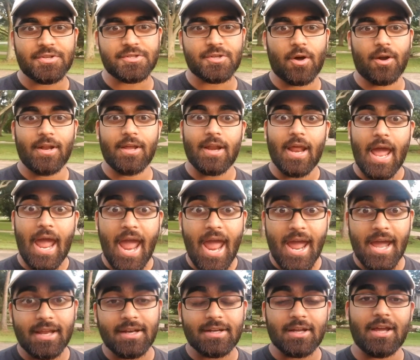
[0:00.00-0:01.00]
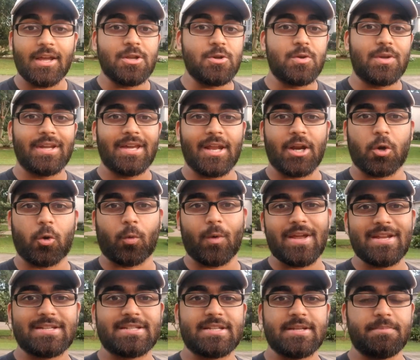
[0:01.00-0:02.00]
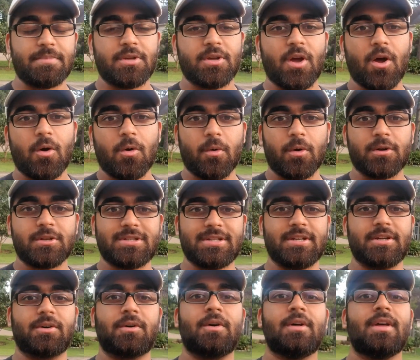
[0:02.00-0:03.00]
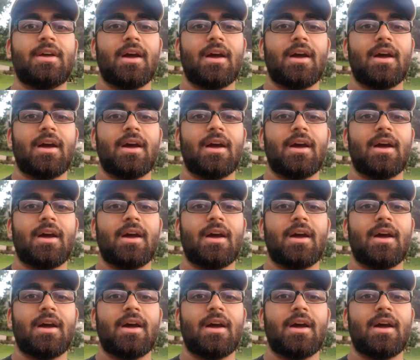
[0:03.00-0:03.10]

on it, and you can get a great CPO deal.